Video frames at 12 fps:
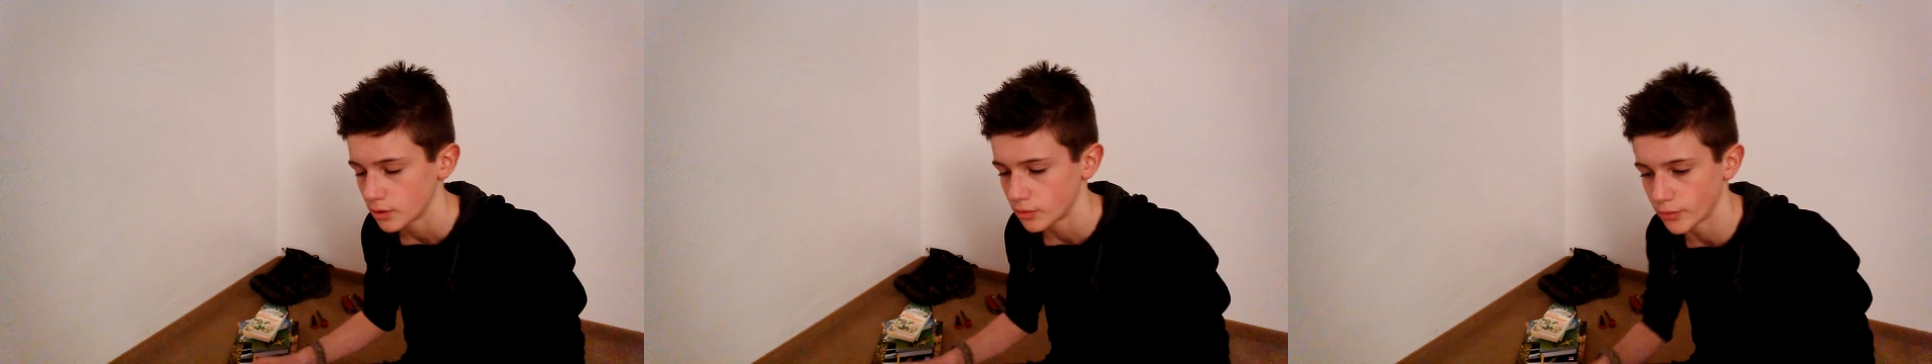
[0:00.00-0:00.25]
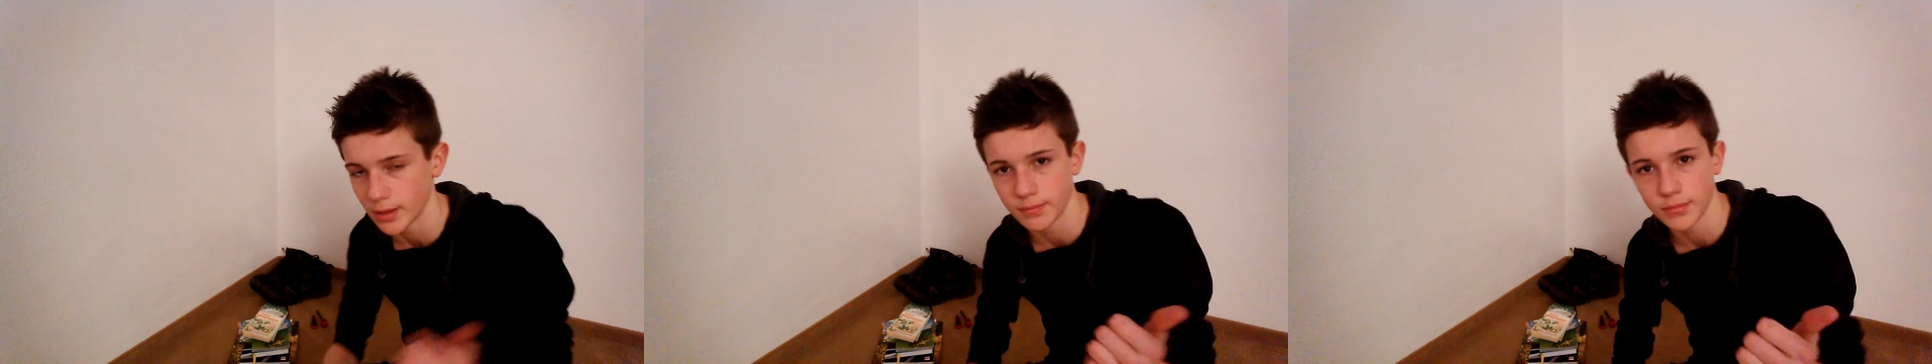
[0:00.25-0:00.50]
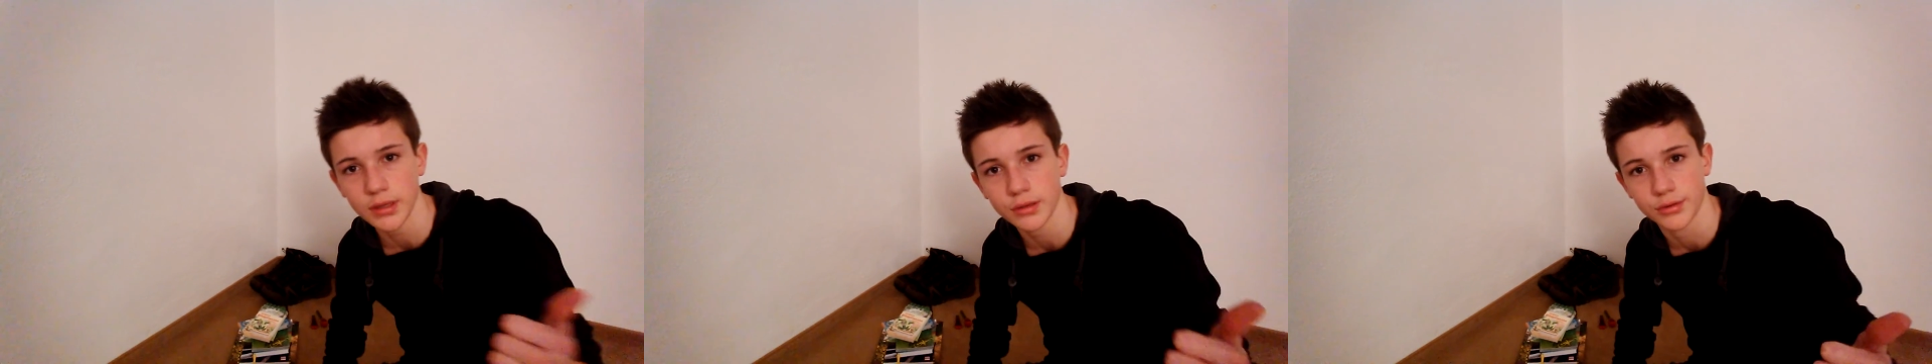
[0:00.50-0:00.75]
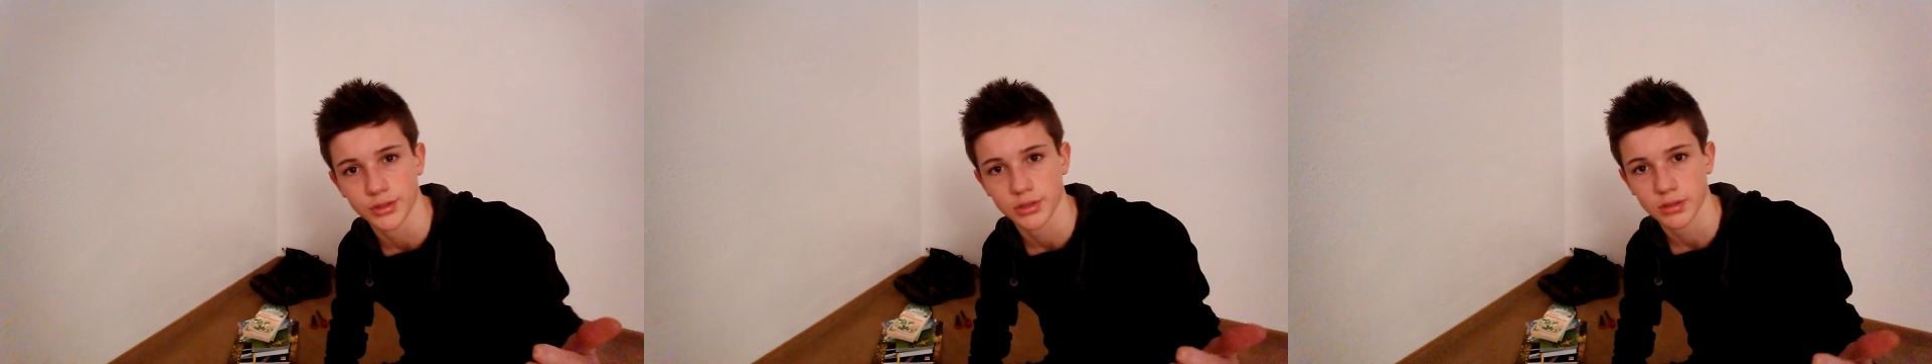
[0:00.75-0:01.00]

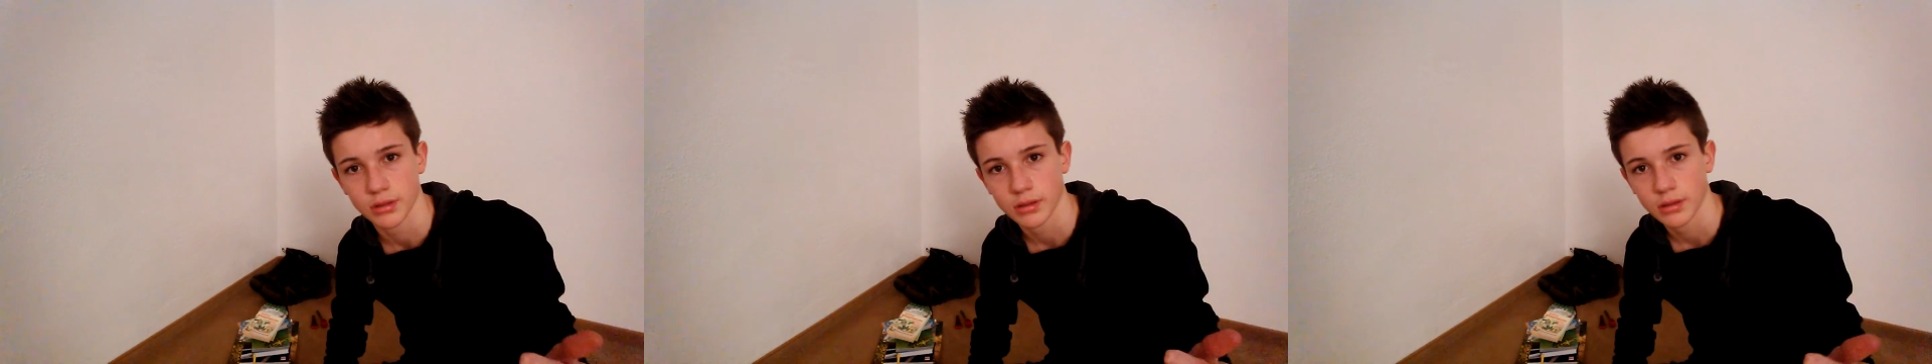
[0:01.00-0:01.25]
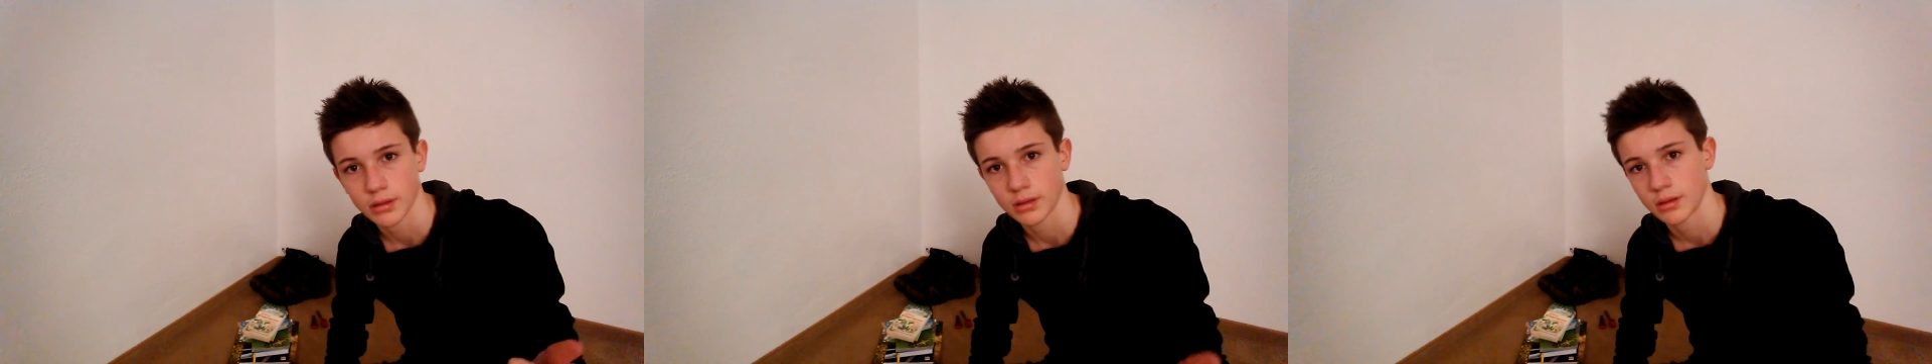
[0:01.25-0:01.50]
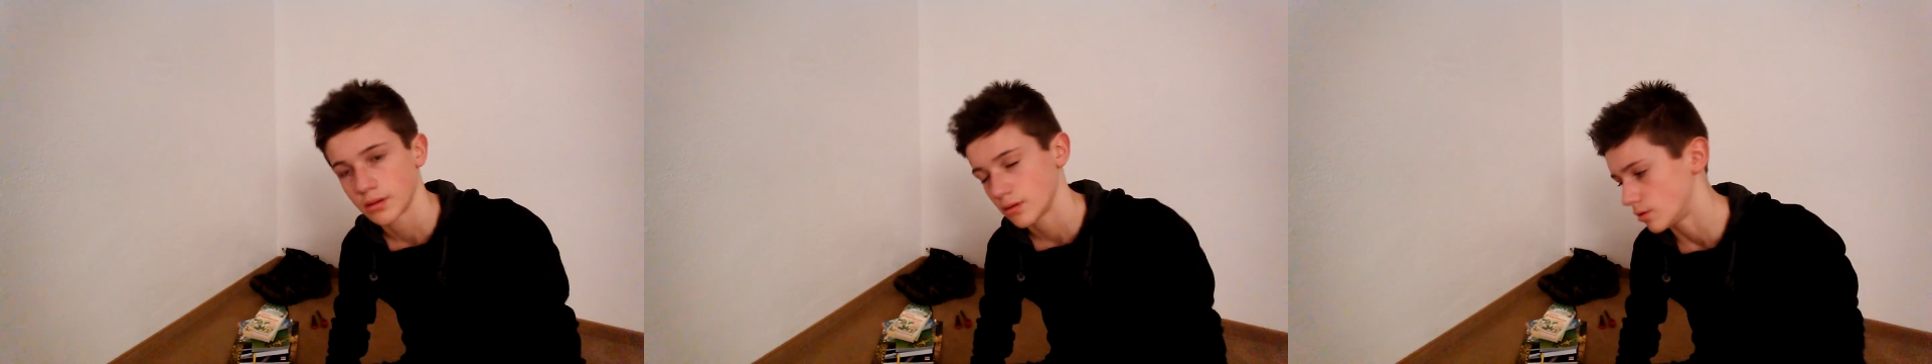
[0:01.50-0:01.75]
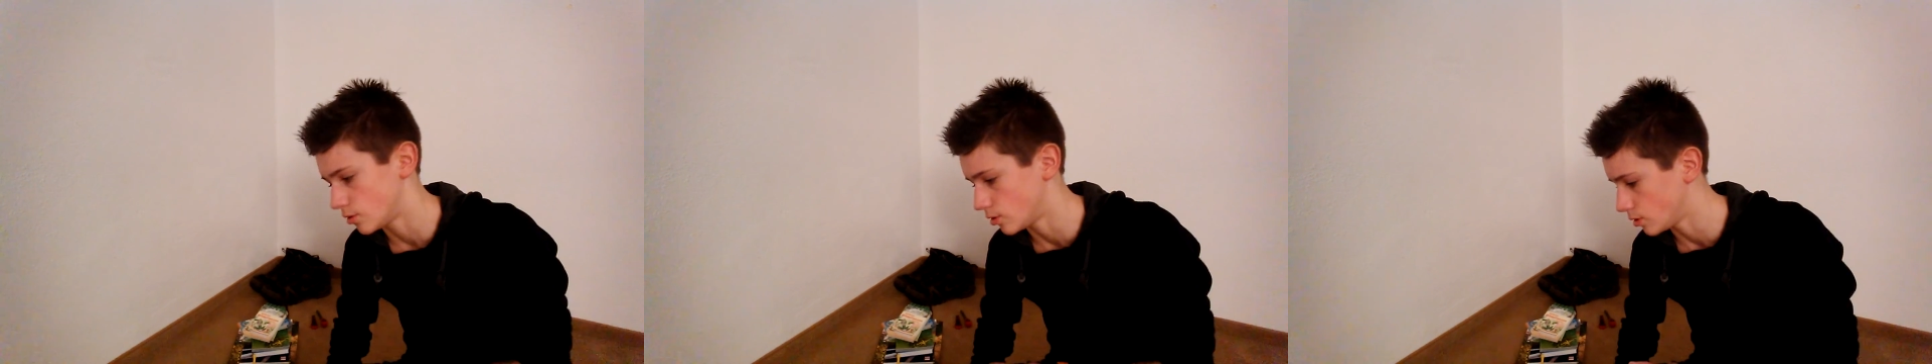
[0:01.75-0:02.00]
Ramirez,
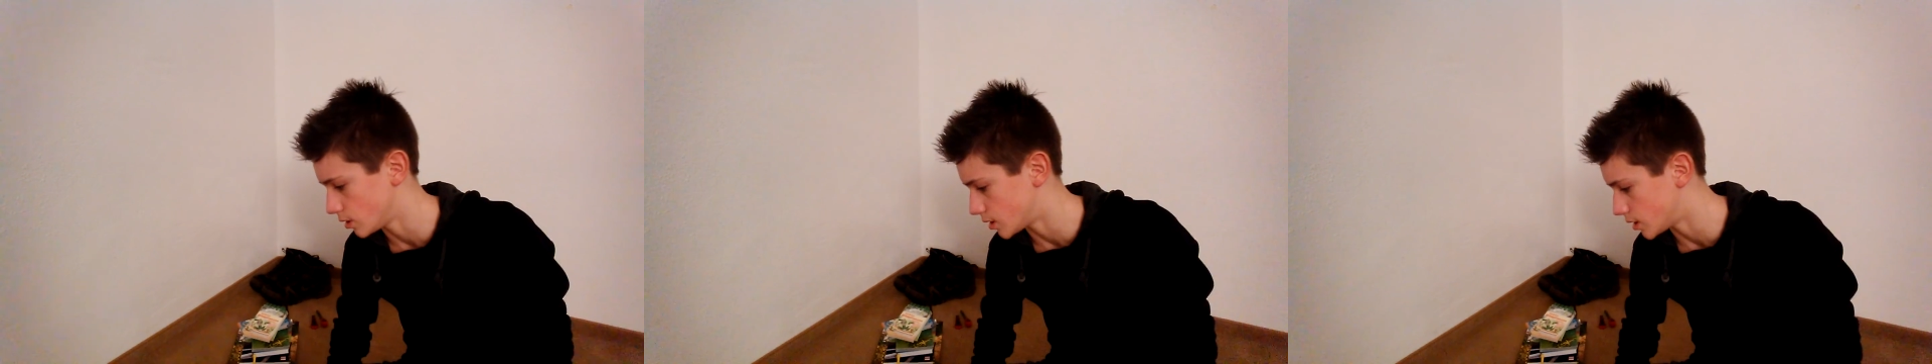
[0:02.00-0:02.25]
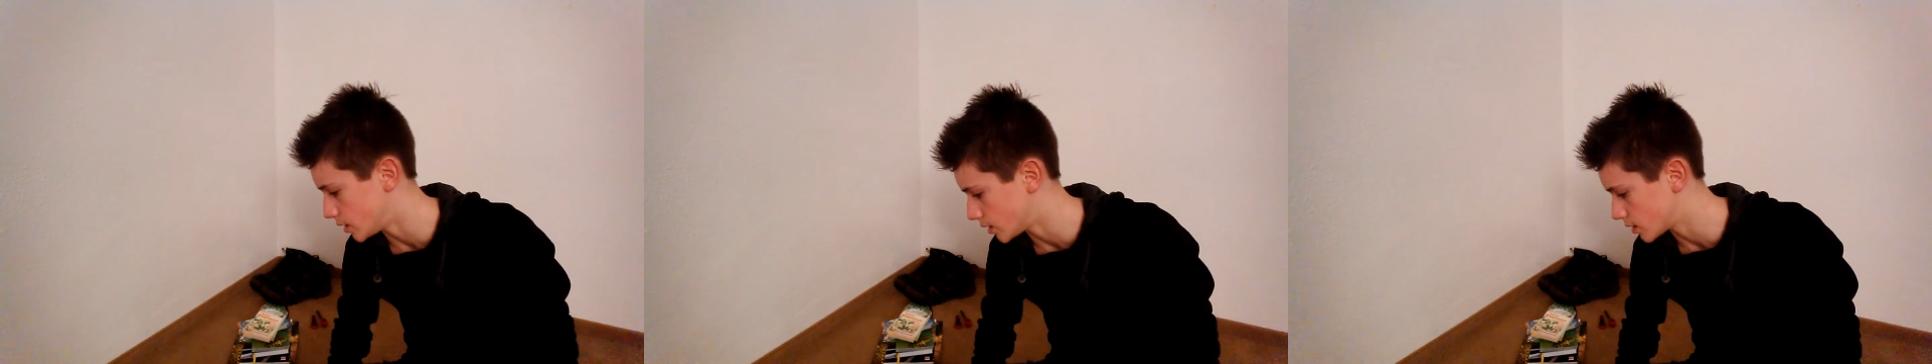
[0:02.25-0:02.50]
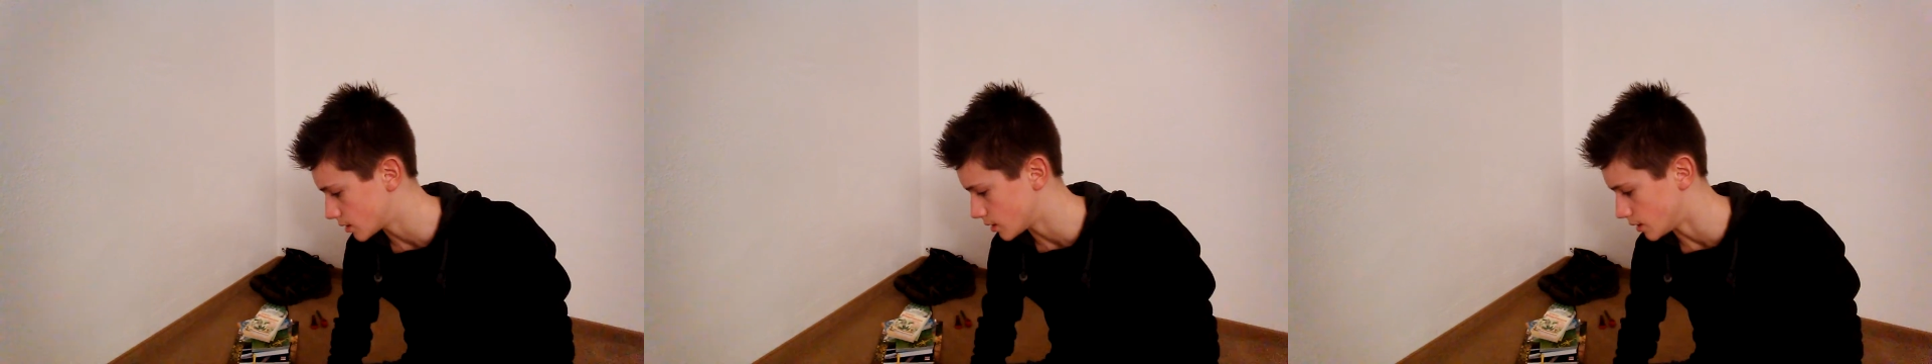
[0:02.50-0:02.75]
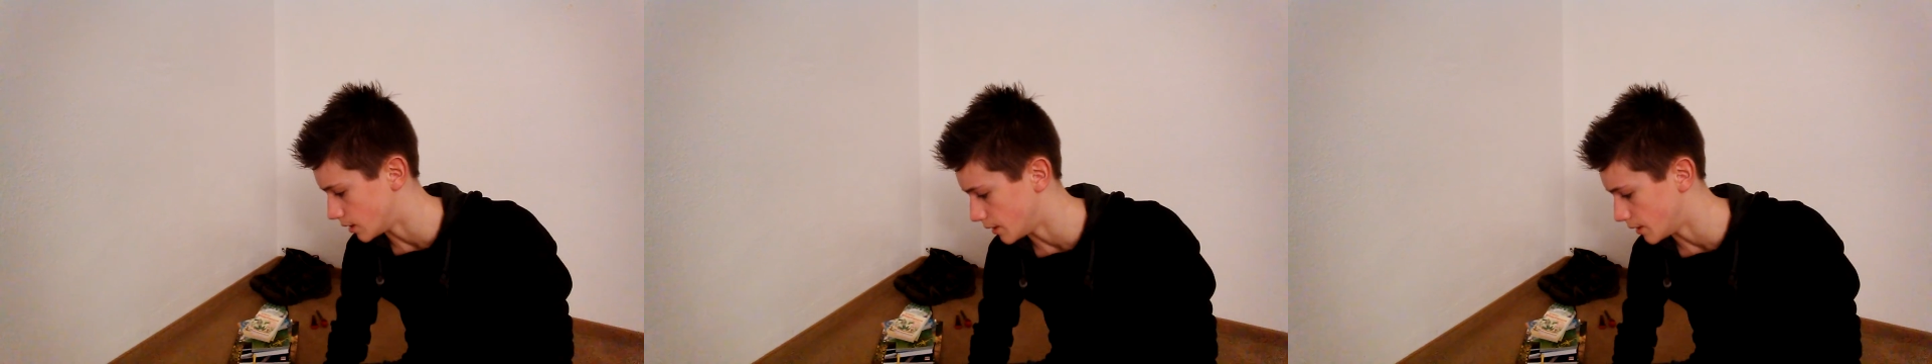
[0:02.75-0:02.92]
or like